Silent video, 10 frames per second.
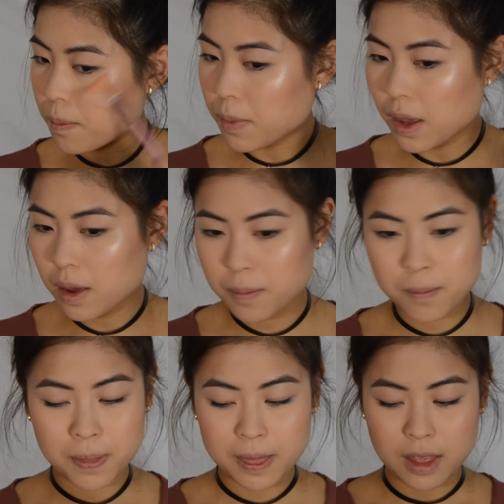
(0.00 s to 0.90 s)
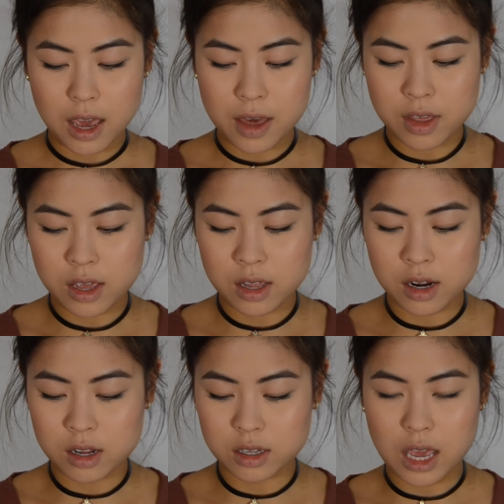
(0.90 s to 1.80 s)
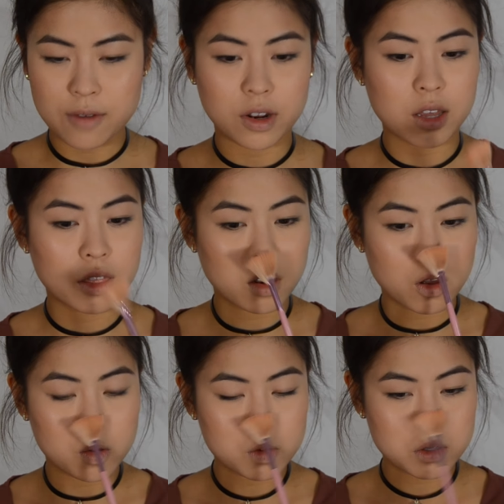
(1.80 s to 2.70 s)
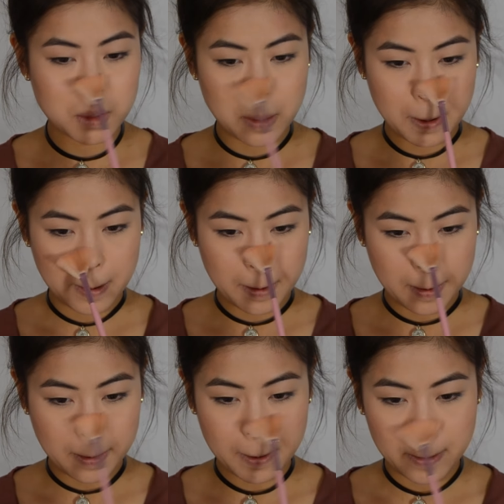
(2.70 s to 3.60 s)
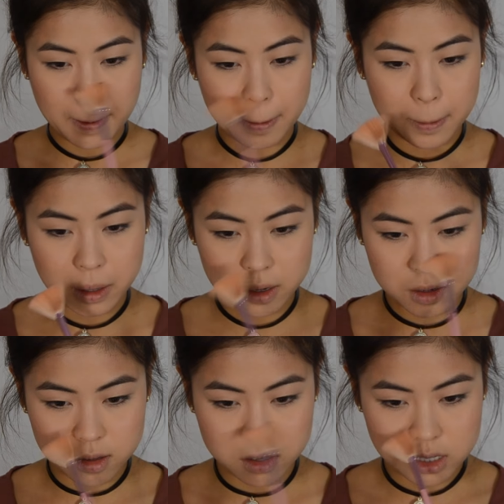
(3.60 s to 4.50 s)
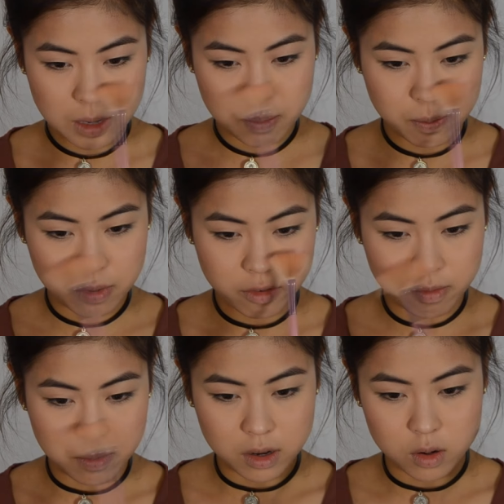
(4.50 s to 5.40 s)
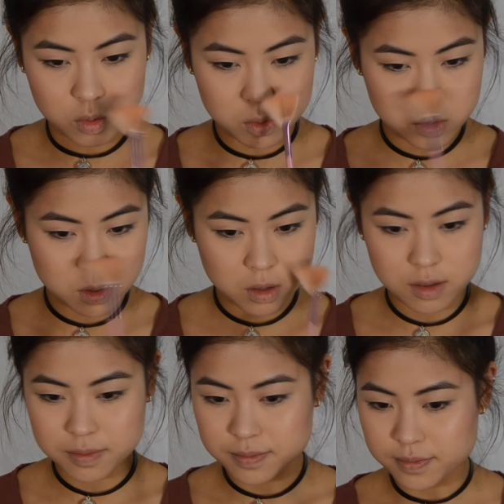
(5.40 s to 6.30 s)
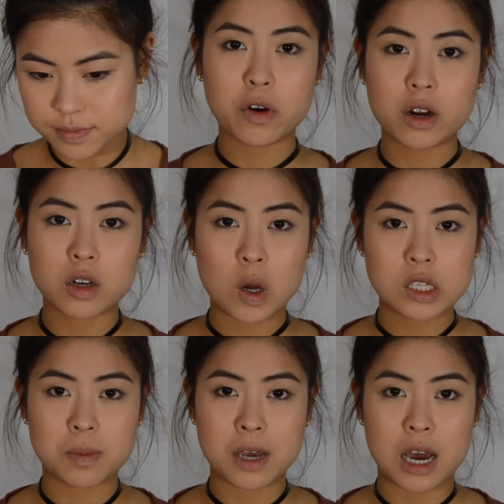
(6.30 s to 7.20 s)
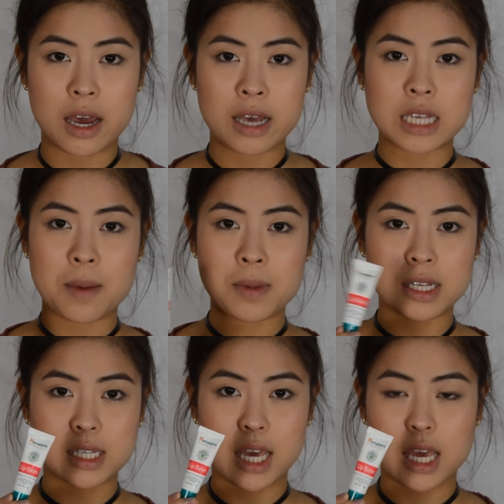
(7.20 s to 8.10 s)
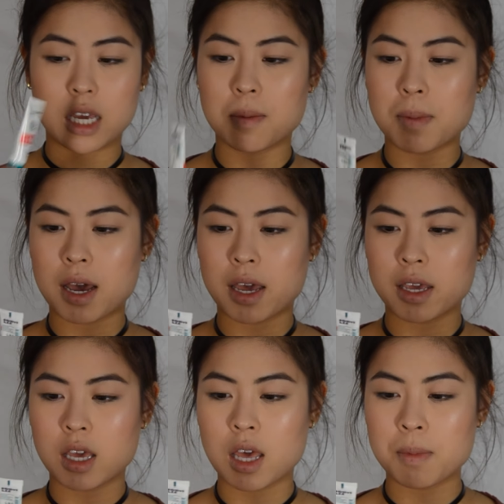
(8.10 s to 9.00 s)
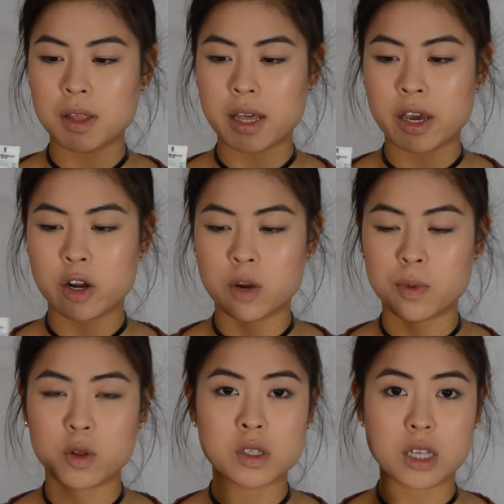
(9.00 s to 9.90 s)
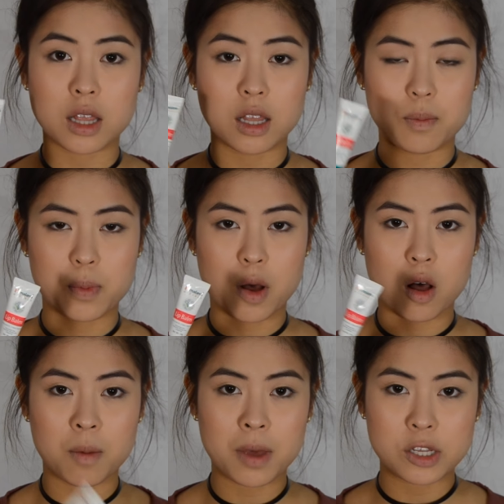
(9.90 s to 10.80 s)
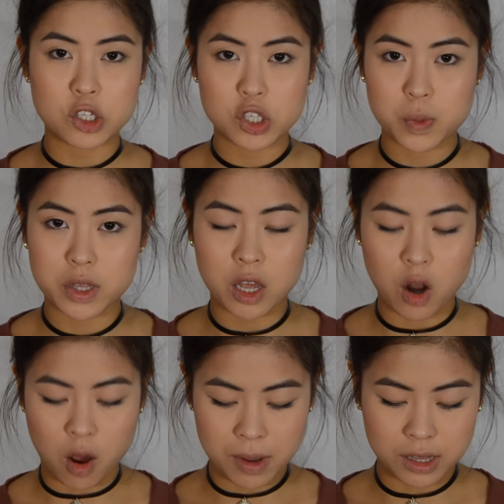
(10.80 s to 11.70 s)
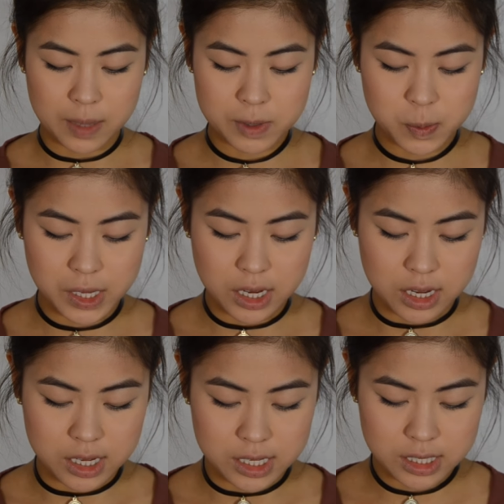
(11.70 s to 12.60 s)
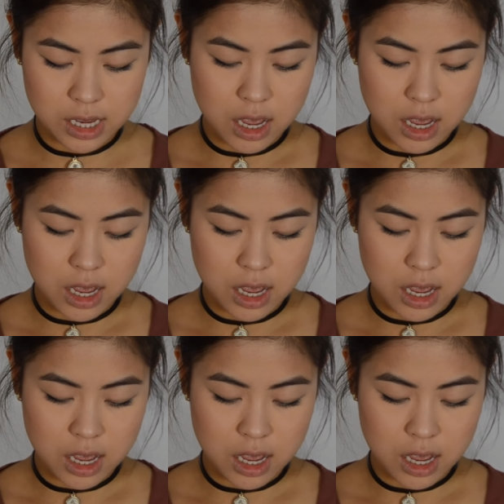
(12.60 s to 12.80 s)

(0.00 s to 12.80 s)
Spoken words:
Bam. And then, can't forget the nose. Right on the tip of my nose. Before I go onto my eyes, I'm going to take my Himalaya Herbals lip balm and just put that on my lips because